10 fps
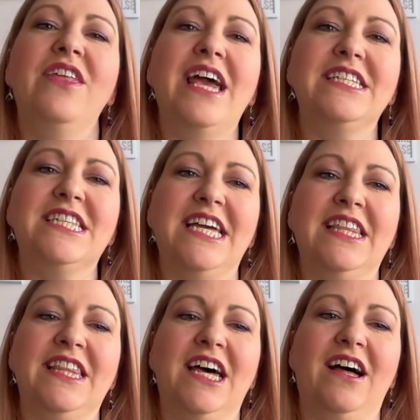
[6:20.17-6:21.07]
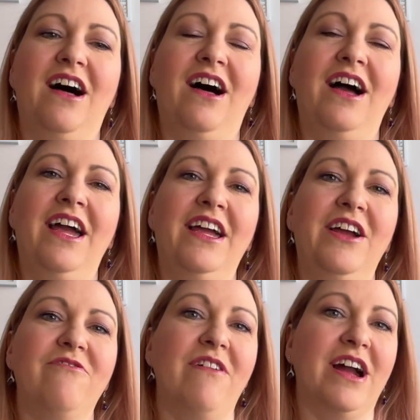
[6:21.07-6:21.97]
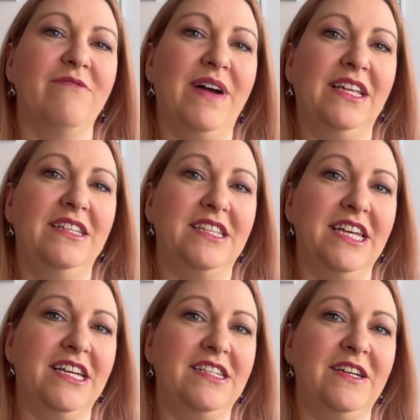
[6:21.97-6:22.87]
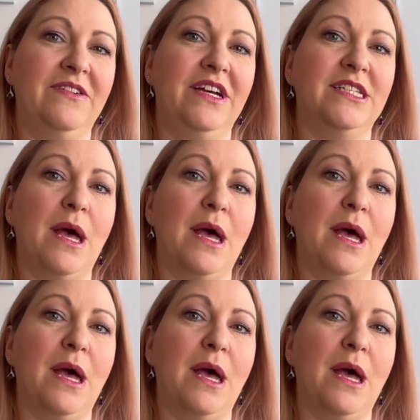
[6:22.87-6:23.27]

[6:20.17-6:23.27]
The next thing that I recommend that you do is